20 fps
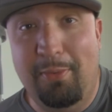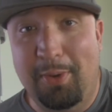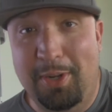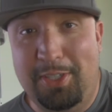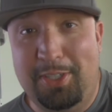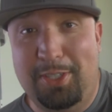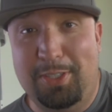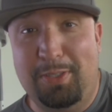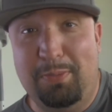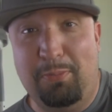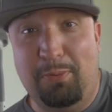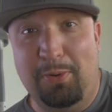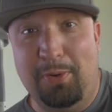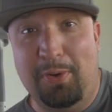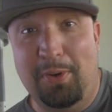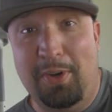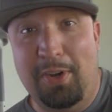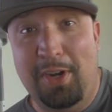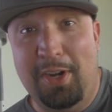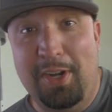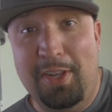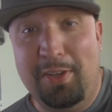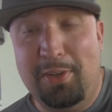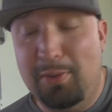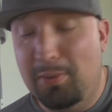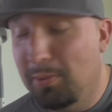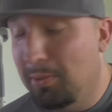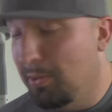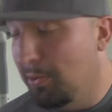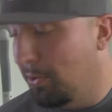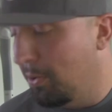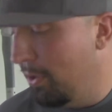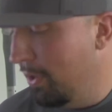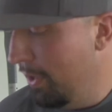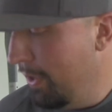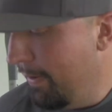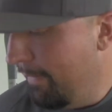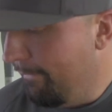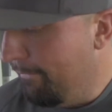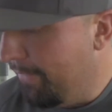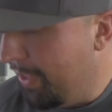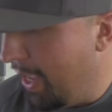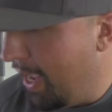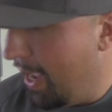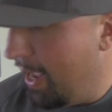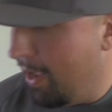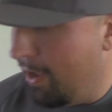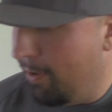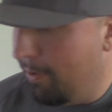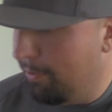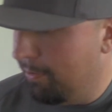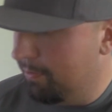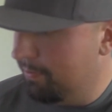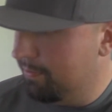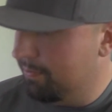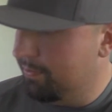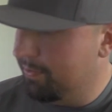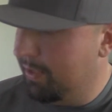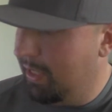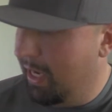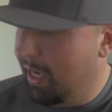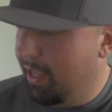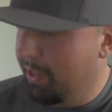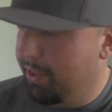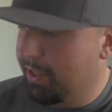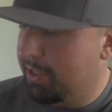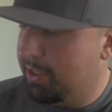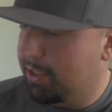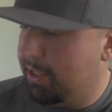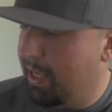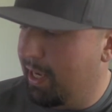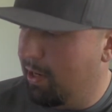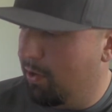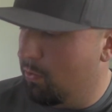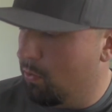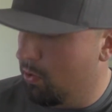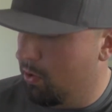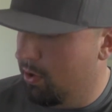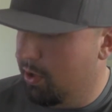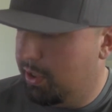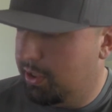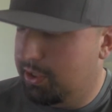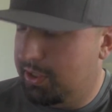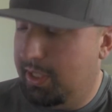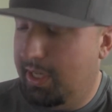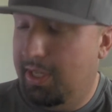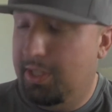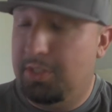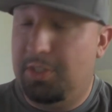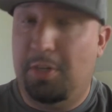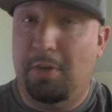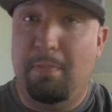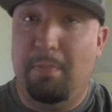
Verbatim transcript: which is pretty cool. Now, how this thing works is your